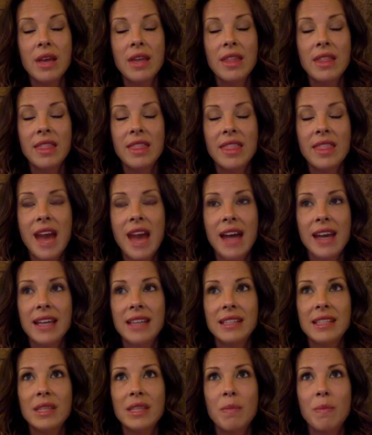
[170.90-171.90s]
That
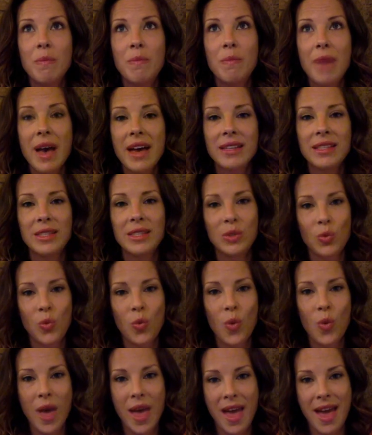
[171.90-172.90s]
is the best
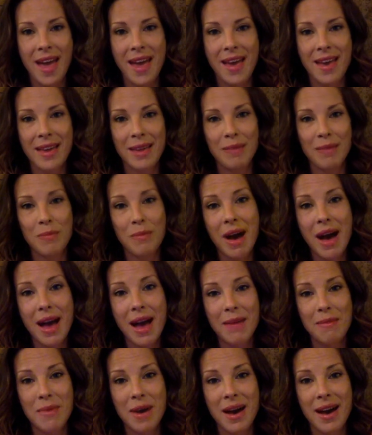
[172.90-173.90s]
way in my
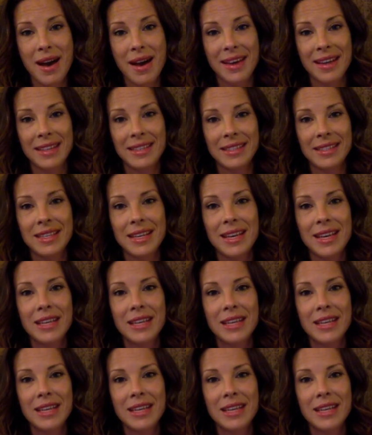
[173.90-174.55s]
mind